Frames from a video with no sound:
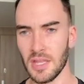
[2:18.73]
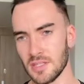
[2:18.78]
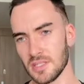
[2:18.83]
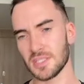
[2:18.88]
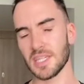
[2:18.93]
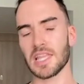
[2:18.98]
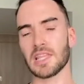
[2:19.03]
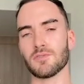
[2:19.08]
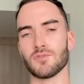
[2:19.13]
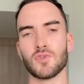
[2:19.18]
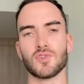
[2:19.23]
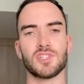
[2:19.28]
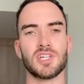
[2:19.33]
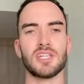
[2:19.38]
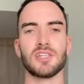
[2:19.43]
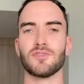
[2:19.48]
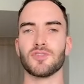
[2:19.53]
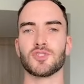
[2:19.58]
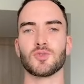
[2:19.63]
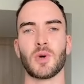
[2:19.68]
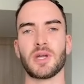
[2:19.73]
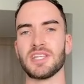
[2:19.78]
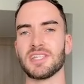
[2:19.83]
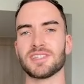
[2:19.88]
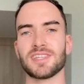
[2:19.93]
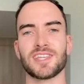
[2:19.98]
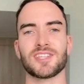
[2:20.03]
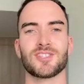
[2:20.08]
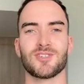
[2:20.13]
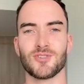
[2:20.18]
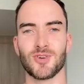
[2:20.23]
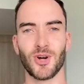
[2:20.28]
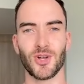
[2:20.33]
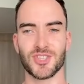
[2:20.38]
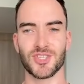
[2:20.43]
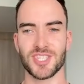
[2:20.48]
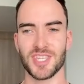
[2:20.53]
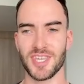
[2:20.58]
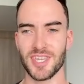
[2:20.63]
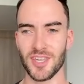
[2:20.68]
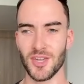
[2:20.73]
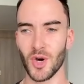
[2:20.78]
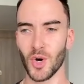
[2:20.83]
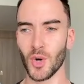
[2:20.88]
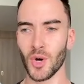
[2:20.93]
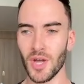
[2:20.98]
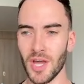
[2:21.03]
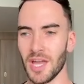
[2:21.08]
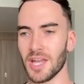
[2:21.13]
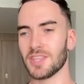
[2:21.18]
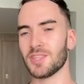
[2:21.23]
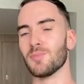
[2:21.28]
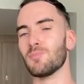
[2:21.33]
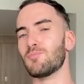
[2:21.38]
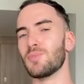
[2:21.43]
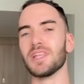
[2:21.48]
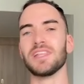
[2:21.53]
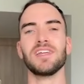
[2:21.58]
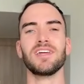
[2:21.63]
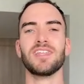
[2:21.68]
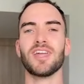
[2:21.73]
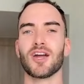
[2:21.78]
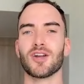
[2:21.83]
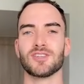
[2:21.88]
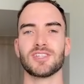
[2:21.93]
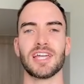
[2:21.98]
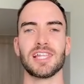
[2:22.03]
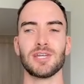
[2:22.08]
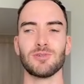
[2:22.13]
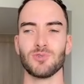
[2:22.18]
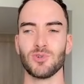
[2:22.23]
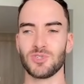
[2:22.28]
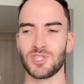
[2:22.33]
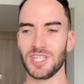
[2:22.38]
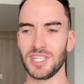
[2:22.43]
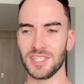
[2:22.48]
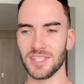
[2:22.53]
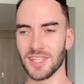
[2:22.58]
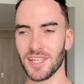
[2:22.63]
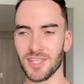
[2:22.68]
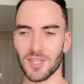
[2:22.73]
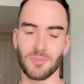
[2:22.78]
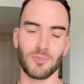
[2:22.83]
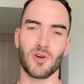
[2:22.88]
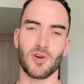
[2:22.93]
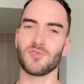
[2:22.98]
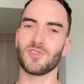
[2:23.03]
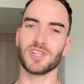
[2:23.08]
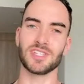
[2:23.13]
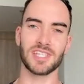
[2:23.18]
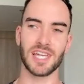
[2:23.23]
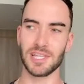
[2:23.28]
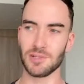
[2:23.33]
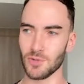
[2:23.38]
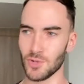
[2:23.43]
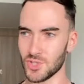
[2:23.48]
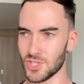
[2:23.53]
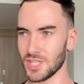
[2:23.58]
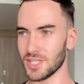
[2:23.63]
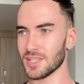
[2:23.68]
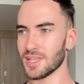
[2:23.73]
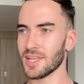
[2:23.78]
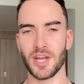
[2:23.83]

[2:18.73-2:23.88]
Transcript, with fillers: the daily routine of a 26 year old CEO, the billionaire daily routine, the perfect daily routine.